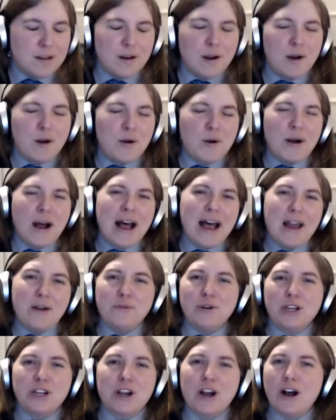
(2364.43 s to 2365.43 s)
Oh,
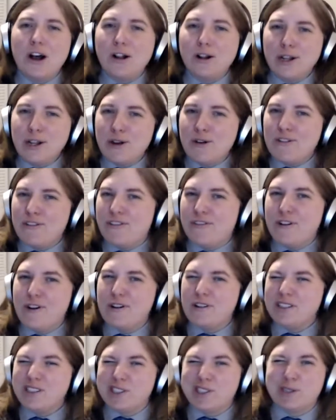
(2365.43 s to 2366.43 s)
I recall your
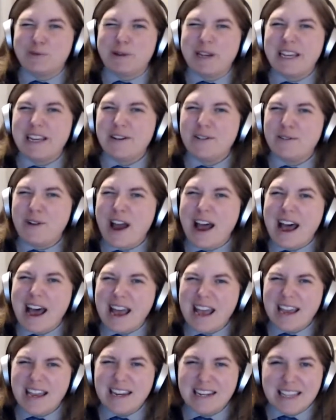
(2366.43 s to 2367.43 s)
first sweet
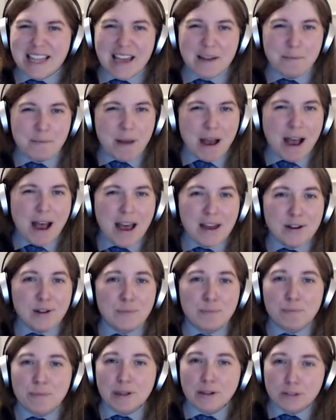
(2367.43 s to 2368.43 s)
ride, that
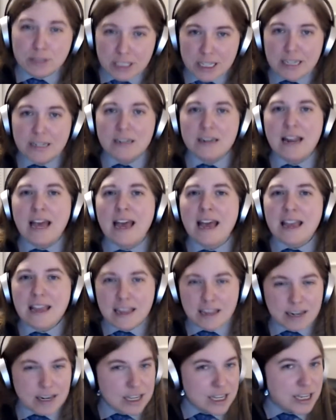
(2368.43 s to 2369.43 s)
model built in
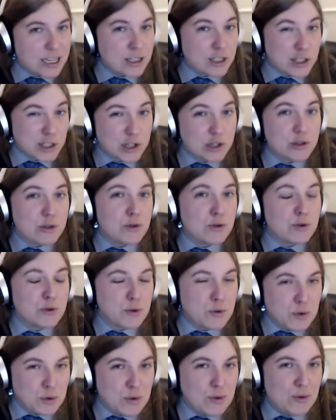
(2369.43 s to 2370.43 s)
92.